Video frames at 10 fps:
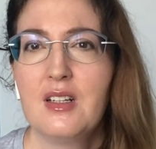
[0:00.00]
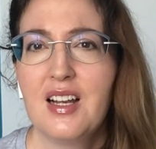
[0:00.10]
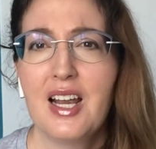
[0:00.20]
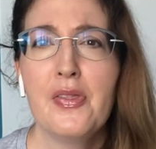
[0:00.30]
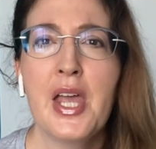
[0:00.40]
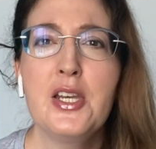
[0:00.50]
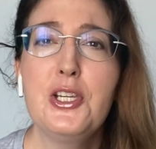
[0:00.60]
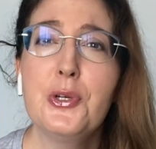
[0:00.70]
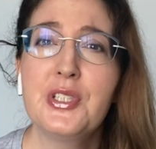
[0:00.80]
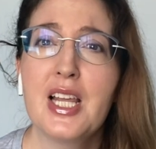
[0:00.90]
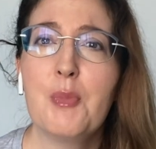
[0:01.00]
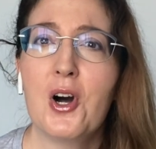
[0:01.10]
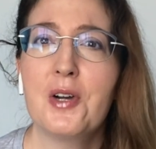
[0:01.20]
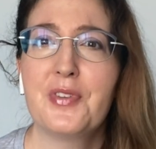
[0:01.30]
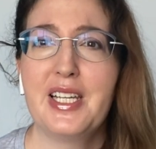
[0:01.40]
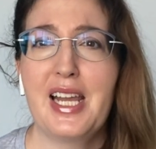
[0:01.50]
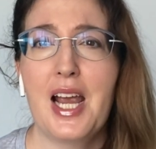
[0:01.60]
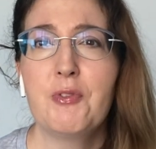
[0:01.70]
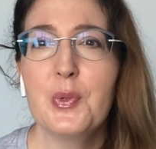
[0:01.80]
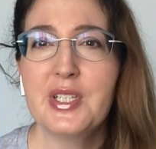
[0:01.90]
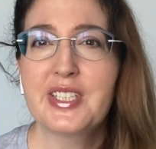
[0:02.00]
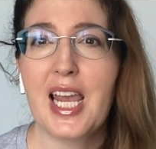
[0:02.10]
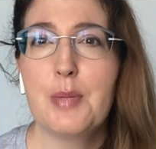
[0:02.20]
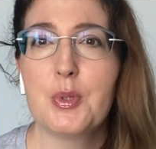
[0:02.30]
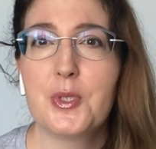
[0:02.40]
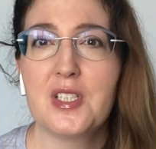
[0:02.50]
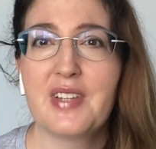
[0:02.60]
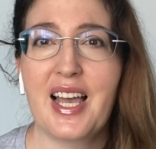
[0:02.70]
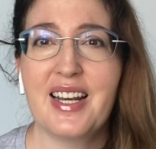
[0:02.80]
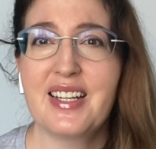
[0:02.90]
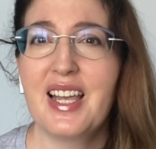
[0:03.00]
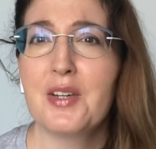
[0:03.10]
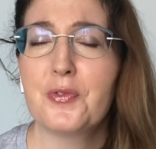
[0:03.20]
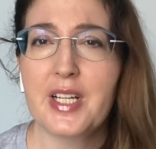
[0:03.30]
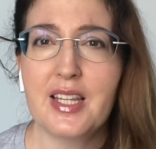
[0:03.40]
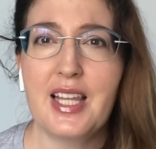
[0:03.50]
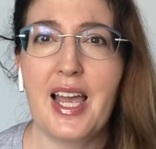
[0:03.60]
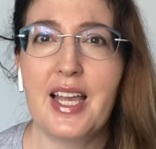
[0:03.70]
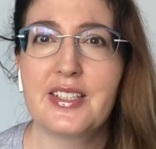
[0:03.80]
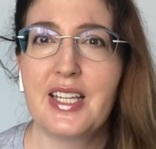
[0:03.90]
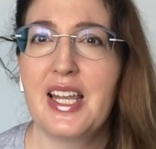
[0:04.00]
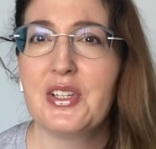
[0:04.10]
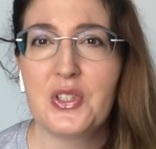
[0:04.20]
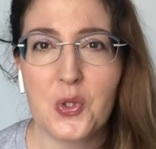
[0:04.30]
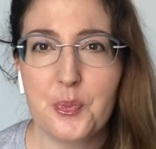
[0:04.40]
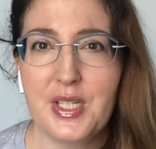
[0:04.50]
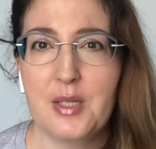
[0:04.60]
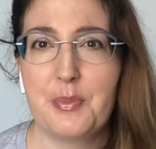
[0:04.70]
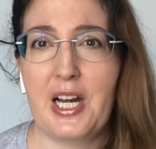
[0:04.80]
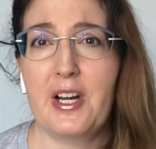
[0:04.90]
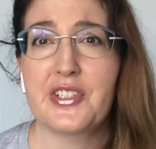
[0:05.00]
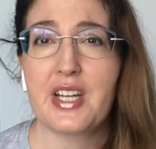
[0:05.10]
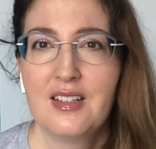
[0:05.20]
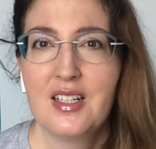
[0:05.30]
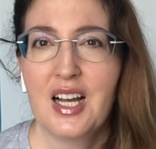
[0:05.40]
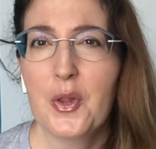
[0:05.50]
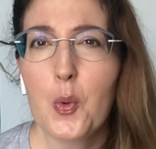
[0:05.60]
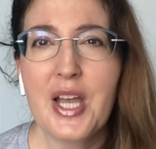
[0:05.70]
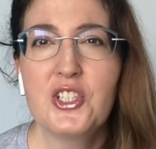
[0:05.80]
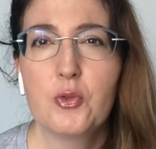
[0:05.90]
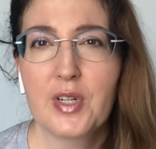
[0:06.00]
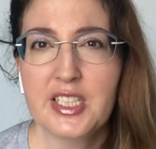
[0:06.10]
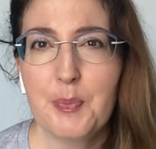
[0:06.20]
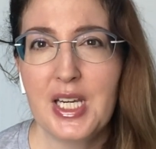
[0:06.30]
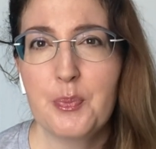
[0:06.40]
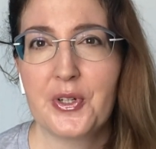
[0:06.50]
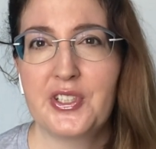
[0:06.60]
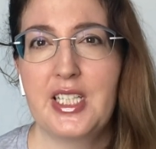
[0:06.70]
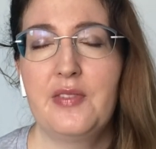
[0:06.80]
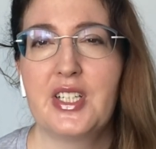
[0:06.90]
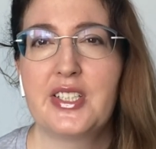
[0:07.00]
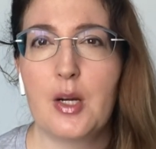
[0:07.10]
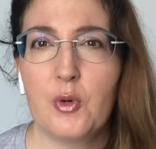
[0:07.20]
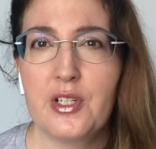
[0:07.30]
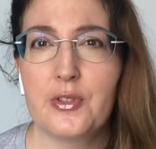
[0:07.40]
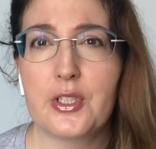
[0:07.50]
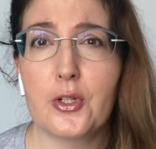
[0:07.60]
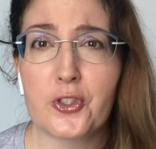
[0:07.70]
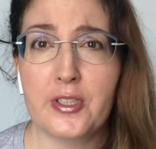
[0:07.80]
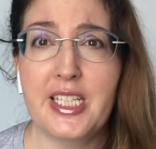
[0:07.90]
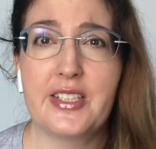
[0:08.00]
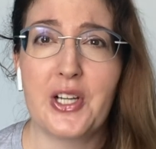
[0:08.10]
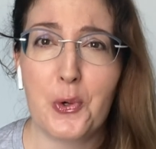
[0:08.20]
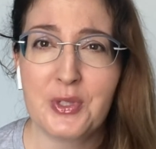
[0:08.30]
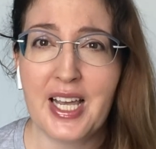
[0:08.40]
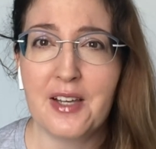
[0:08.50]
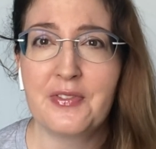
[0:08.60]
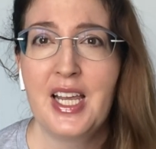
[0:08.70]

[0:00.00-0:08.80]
And then use them often. Everyone's capable of that. Again, forget the accent. Don't be embarrassed. Otherwise, you risk being perceived as someone who's culturally tone deaf,